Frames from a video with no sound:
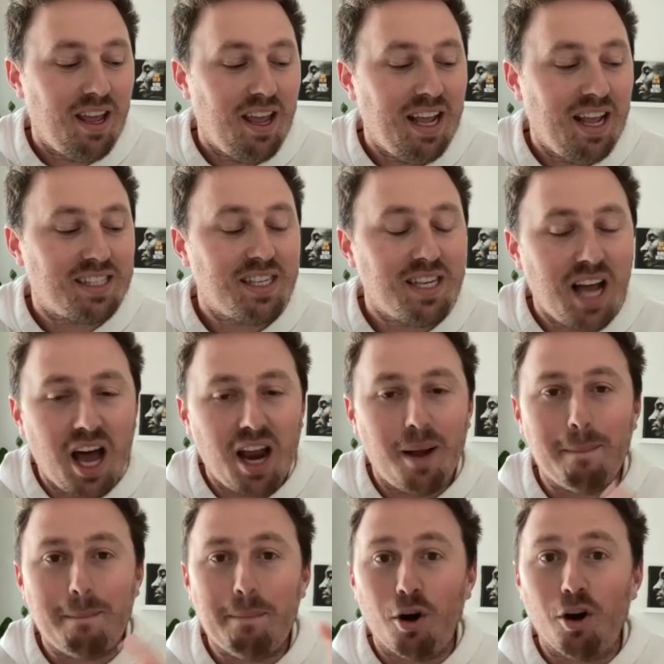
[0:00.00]
it's not
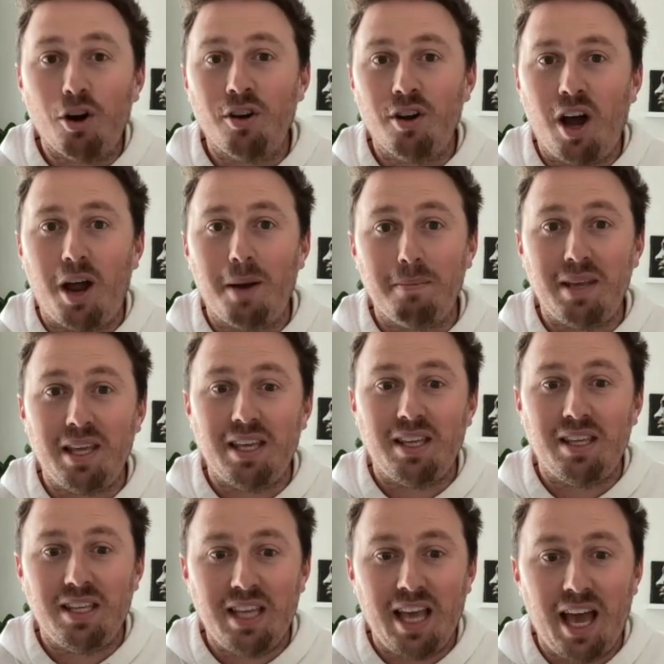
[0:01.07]
a burden on me
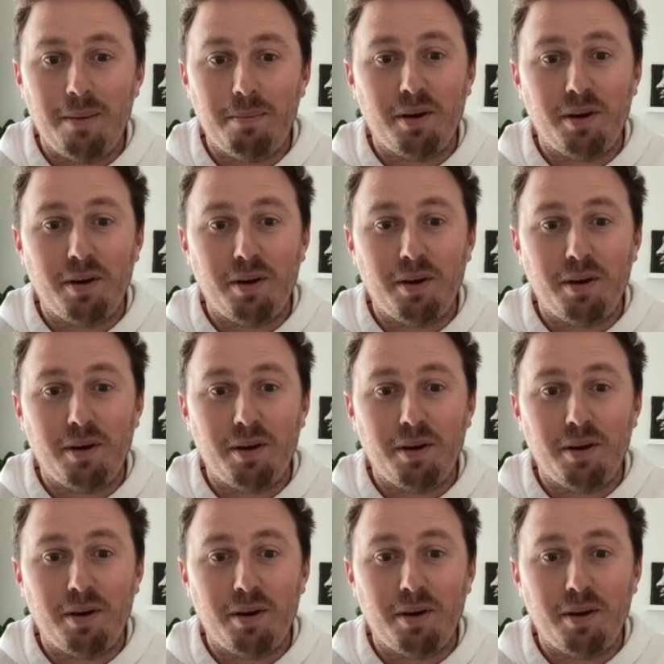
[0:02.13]
yet.